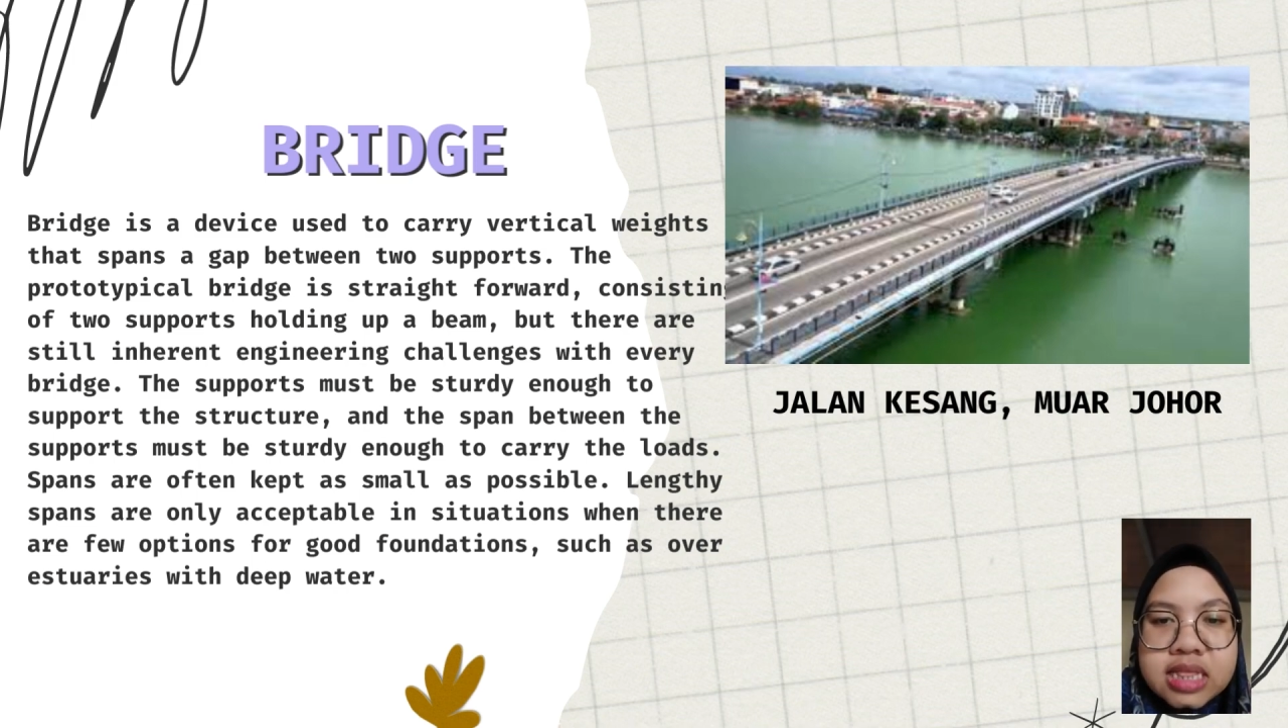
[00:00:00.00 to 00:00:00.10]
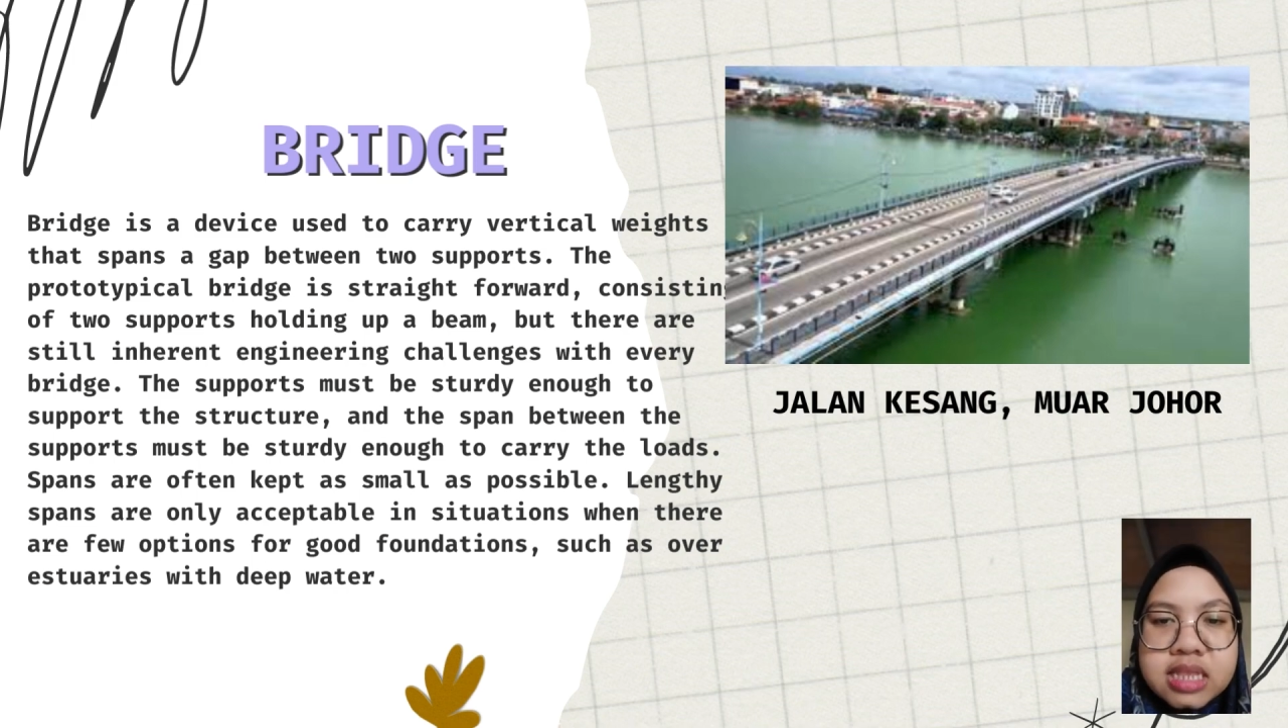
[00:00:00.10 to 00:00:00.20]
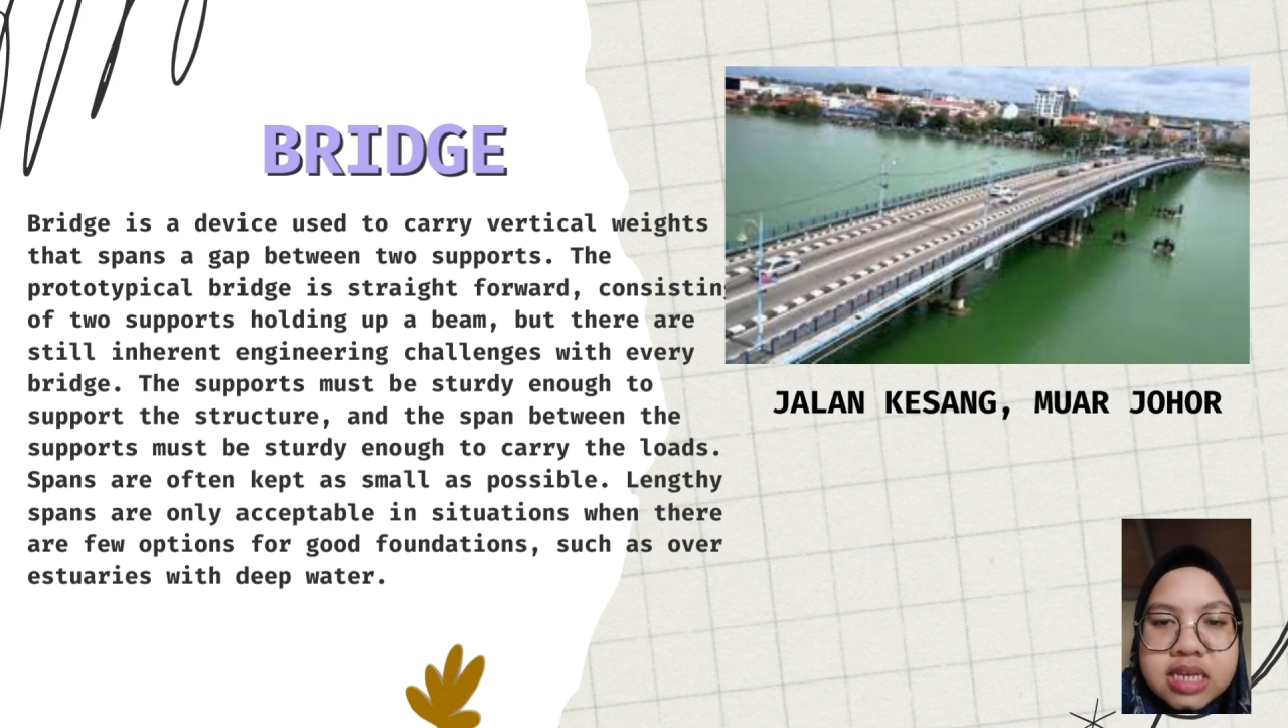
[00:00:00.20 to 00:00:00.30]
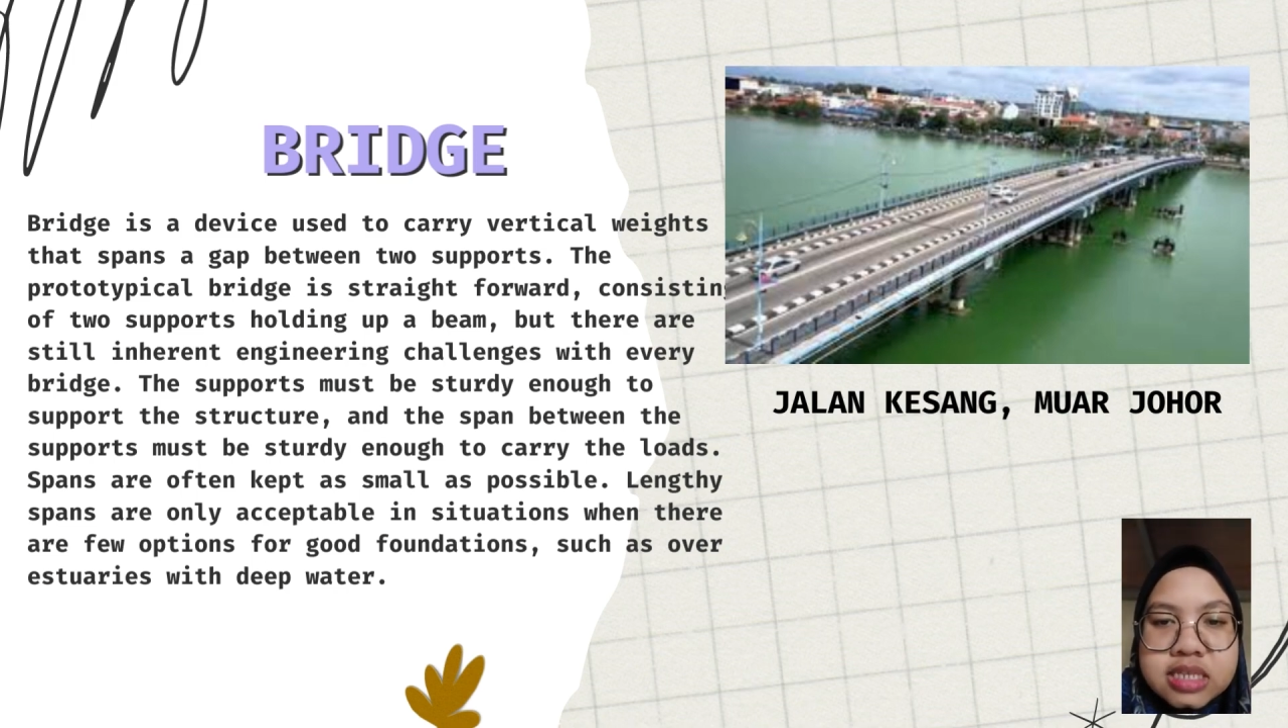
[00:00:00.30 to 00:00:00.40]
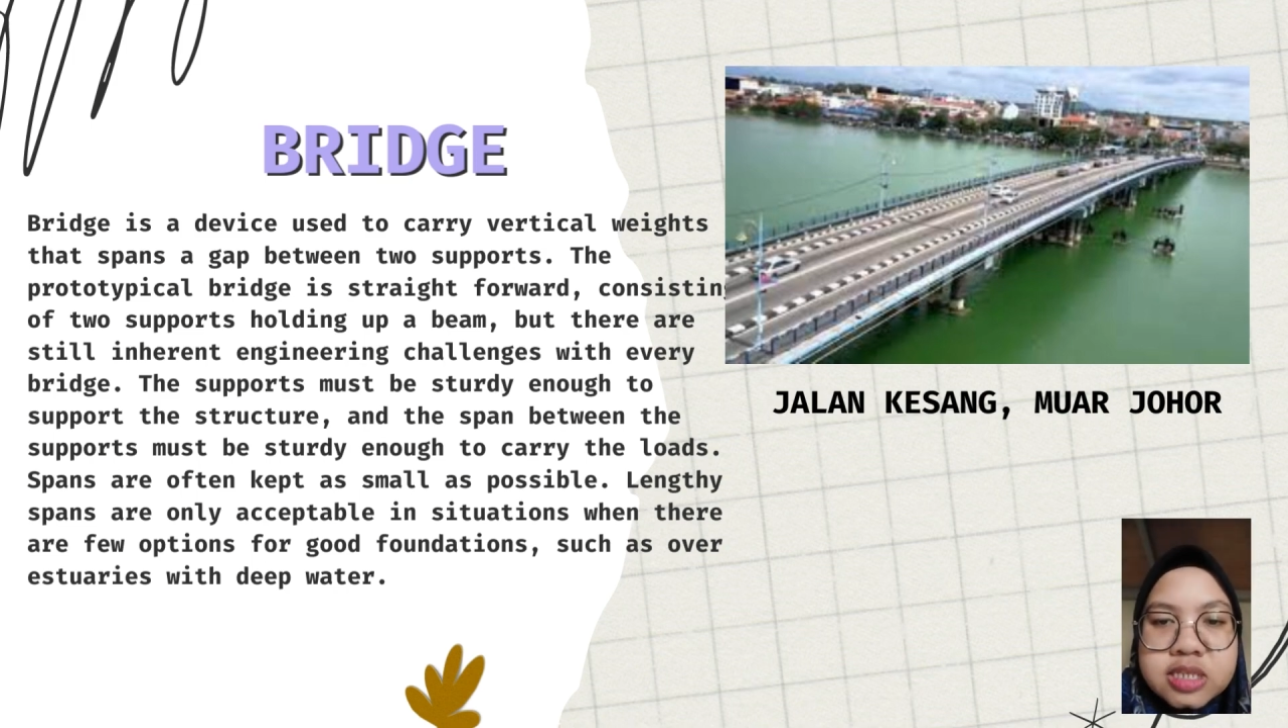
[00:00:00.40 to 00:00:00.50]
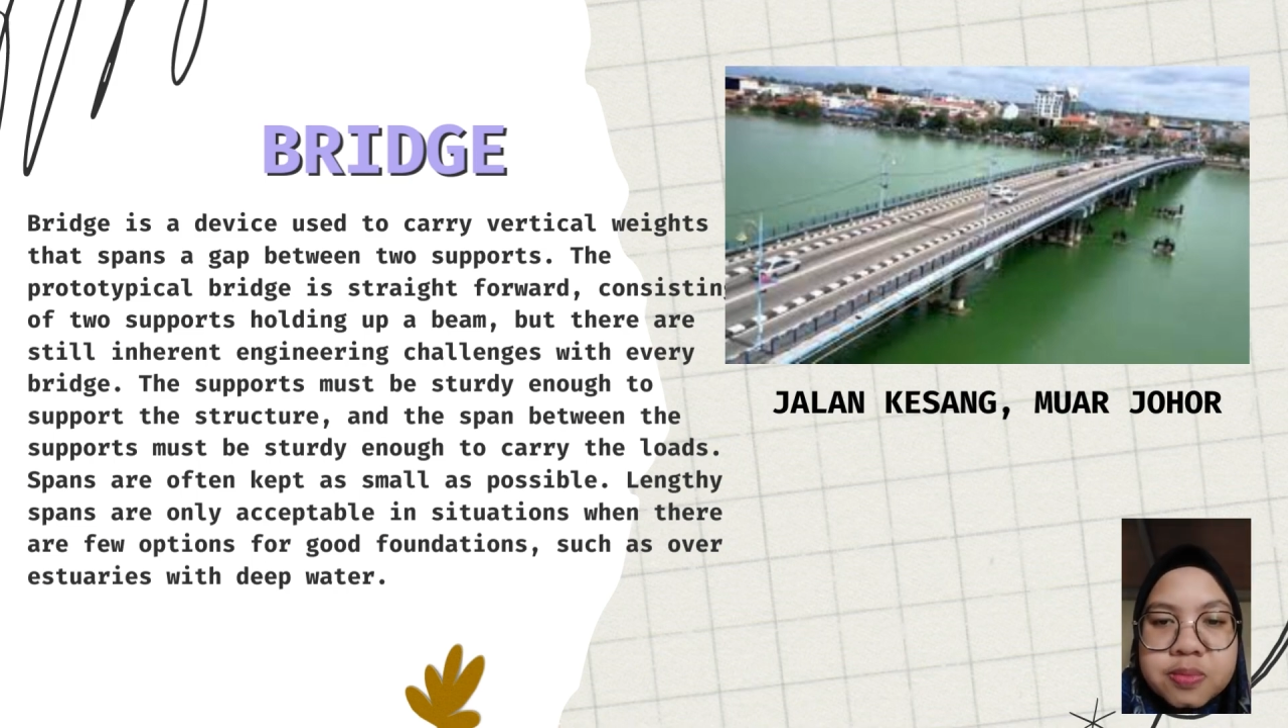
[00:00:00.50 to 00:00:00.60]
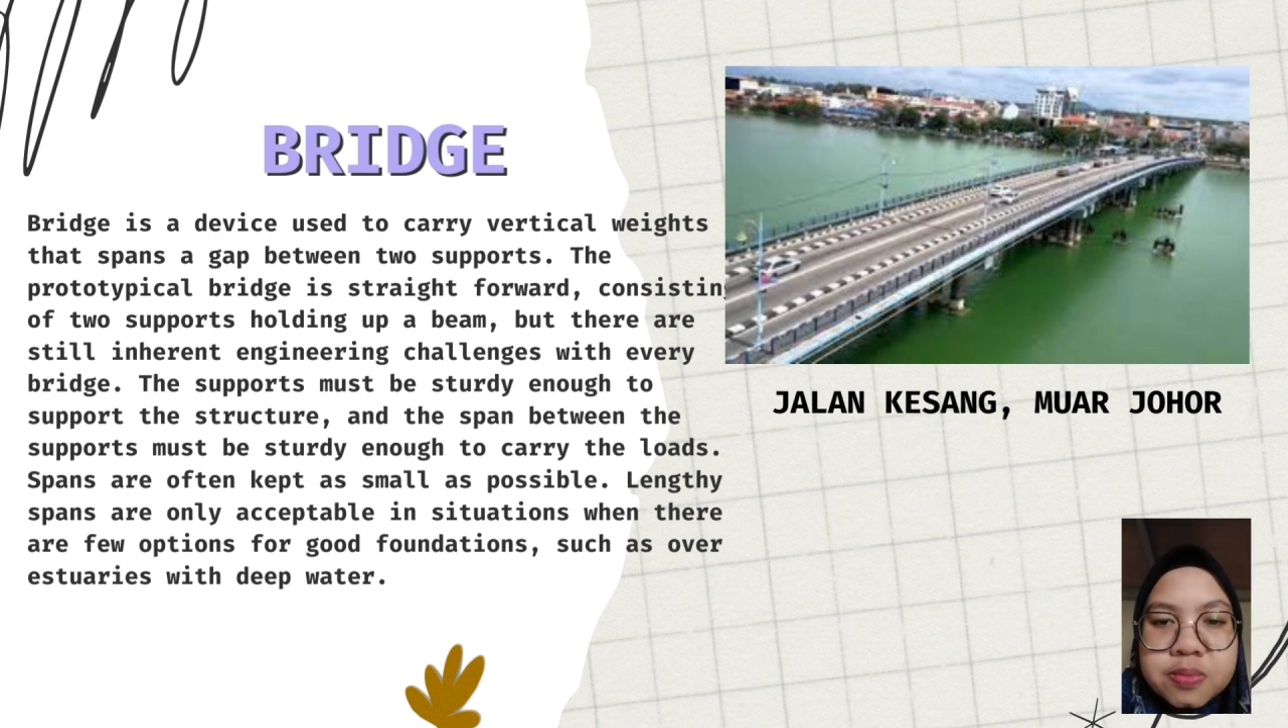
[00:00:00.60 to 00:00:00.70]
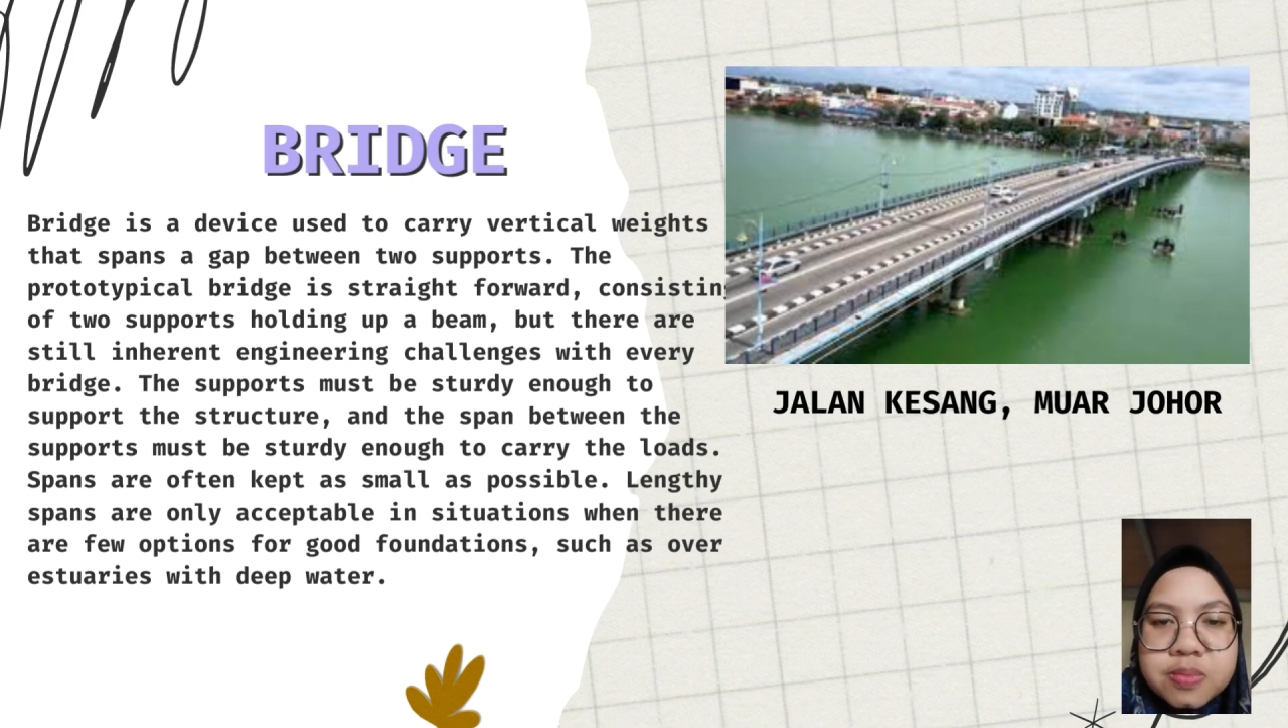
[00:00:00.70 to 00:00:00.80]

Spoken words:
Length